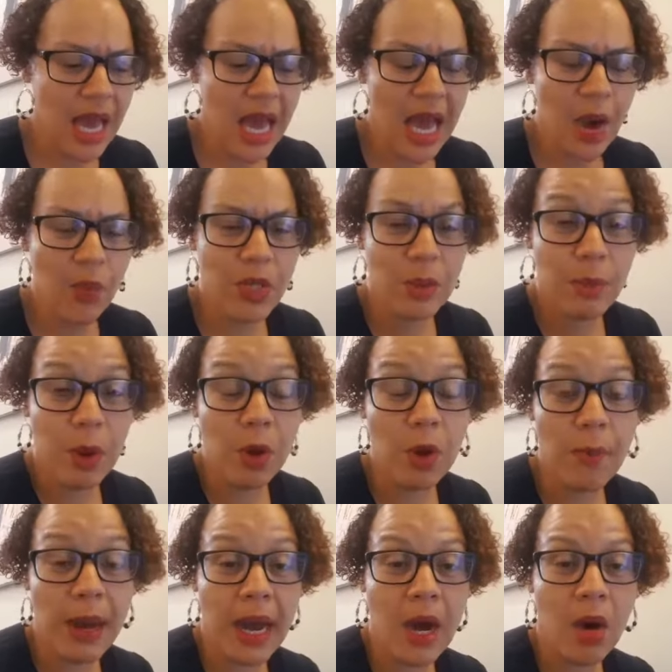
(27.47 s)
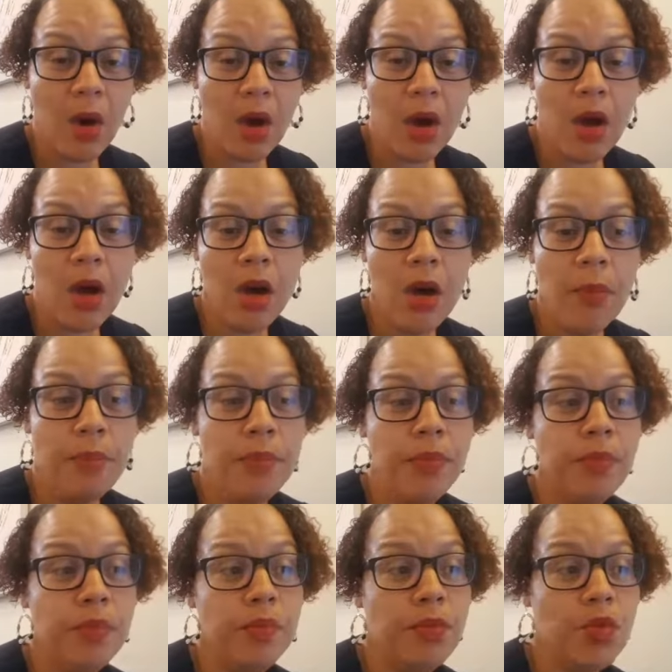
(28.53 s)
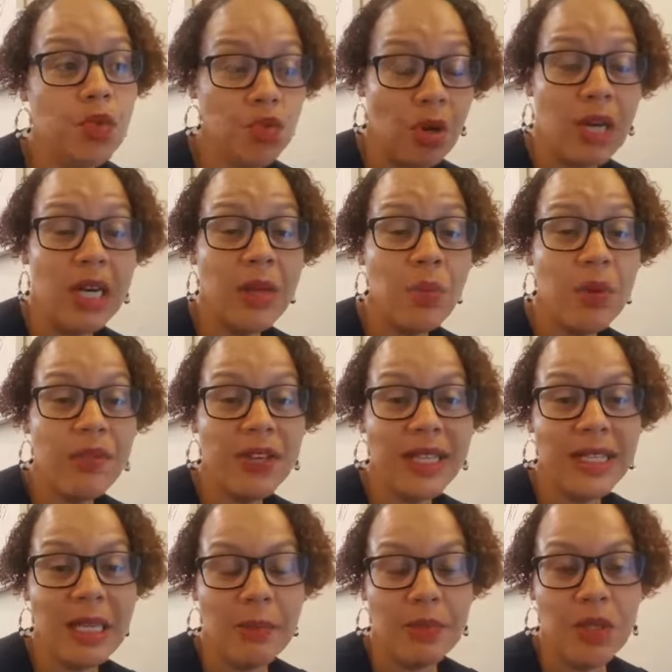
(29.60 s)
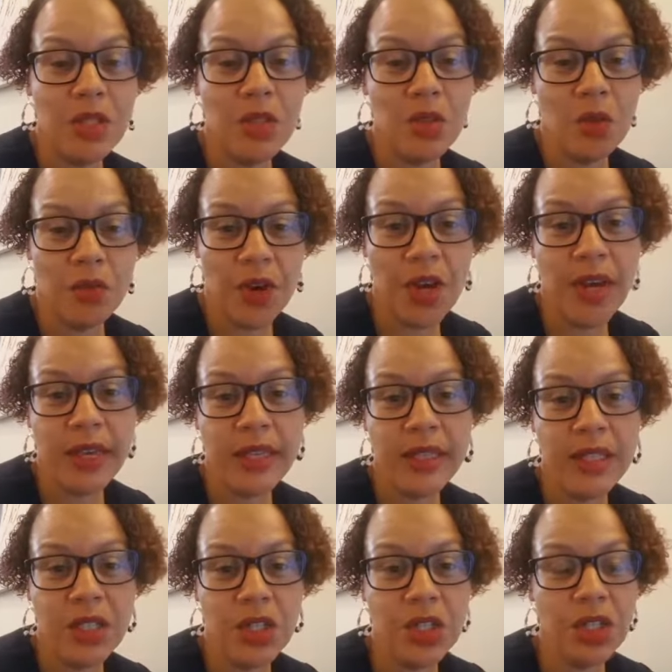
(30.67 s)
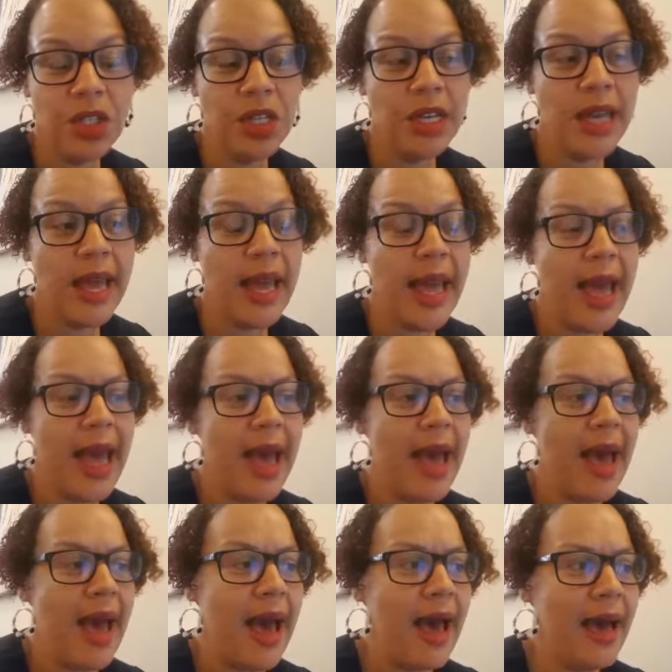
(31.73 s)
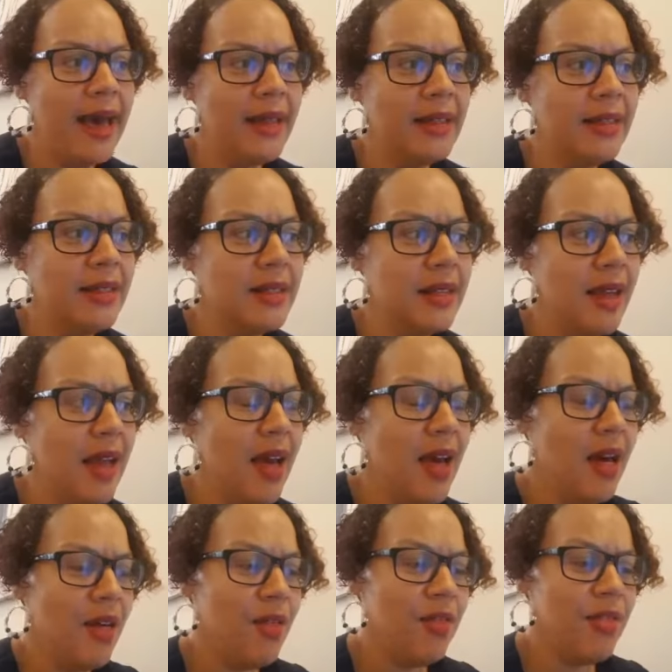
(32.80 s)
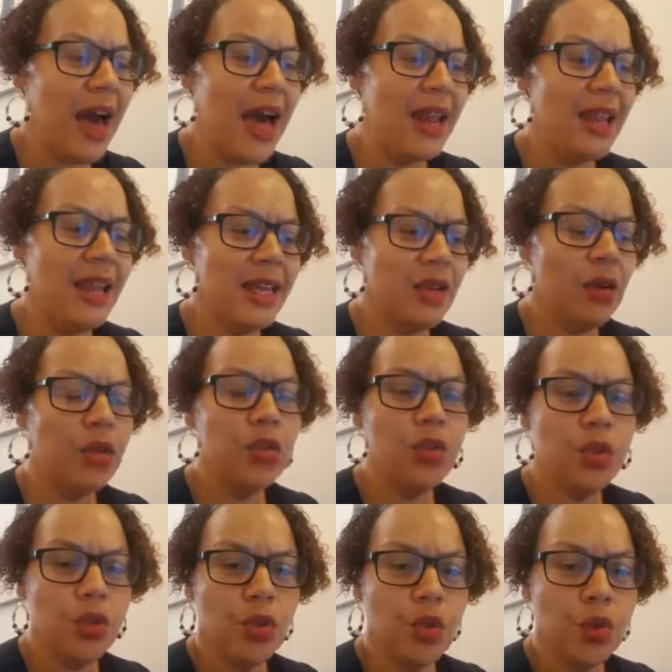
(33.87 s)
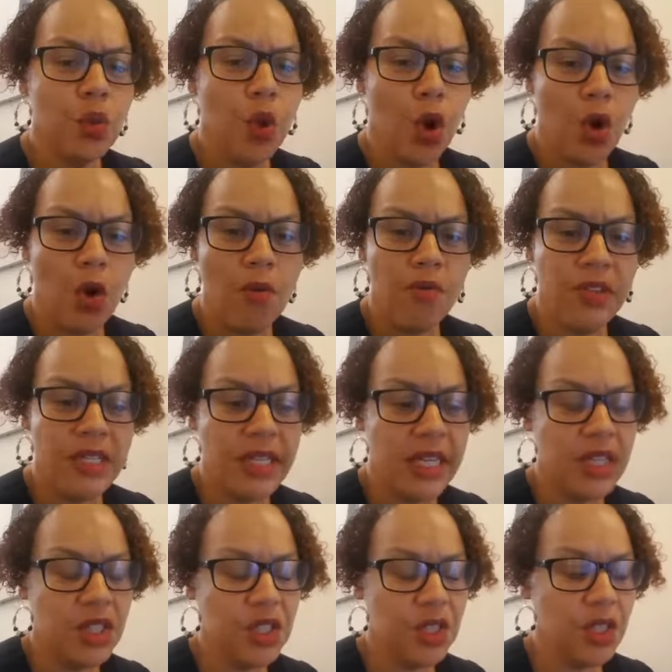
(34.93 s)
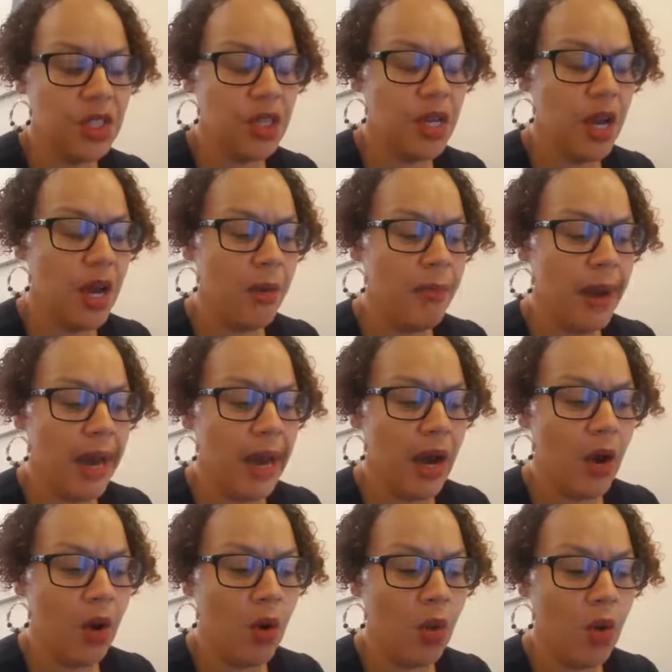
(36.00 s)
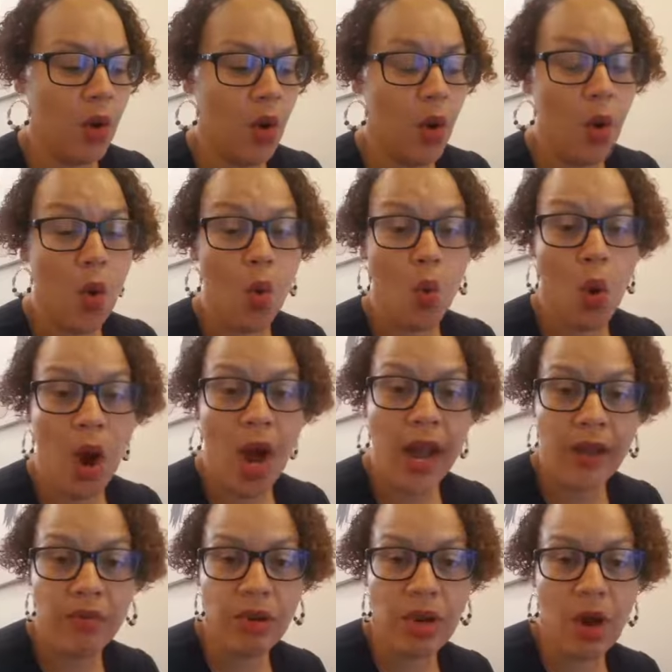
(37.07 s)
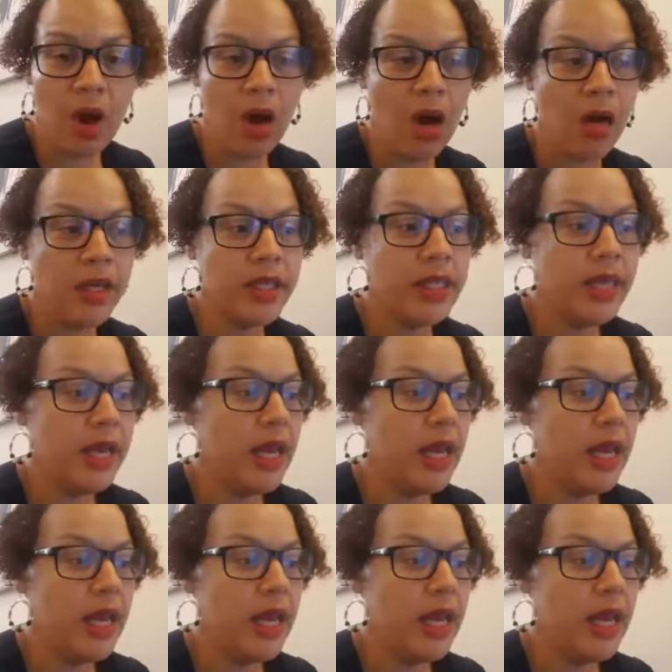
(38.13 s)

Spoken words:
And we spoke about her struggling with acceptance of her condition, and that led on to a conversation about what I regard